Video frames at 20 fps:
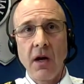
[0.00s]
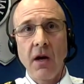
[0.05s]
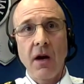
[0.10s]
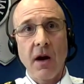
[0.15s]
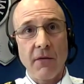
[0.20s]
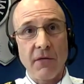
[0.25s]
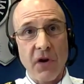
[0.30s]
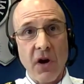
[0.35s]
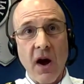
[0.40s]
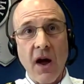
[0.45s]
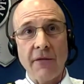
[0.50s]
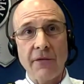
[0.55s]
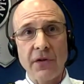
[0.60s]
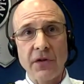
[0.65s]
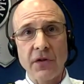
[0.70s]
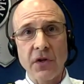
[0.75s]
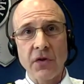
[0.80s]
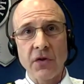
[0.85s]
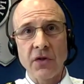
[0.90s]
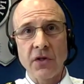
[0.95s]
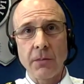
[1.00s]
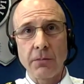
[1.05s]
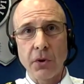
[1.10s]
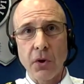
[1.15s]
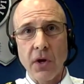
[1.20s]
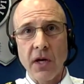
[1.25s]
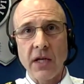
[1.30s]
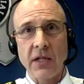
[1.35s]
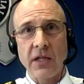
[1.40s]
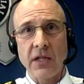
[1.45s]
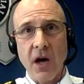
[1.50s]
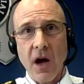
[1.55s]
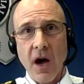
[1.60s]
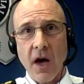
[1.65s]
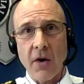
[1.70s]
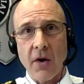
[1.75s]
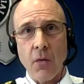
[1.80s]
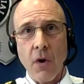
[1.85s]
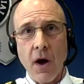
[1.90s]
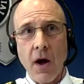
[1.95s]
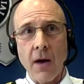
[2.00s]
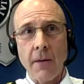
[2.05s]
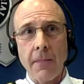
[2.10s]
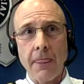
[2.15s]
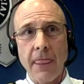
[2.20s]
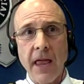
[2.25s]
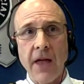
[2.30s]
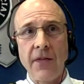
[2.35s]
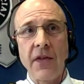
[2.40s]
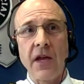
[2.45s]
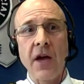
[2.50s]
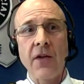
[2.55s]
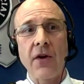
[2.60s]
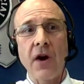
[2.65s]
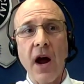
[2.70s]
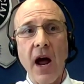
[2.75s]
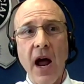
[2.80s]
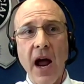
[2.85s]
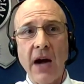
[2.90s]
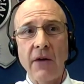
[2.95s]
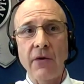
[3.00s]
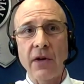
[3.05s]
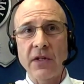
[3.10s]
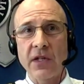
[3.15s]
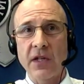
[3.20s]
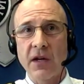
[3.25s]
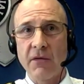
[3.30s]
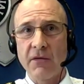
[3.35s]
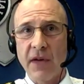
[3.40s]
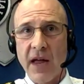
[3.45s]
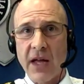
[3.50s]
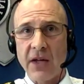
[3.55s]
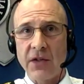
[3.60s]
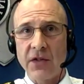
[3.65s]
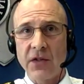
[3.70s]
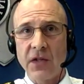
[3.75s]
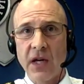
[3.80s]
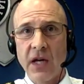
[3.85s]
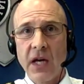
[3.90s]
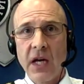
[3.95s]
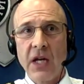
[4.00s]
of the officers deployed to Ottawa and the other high-risk events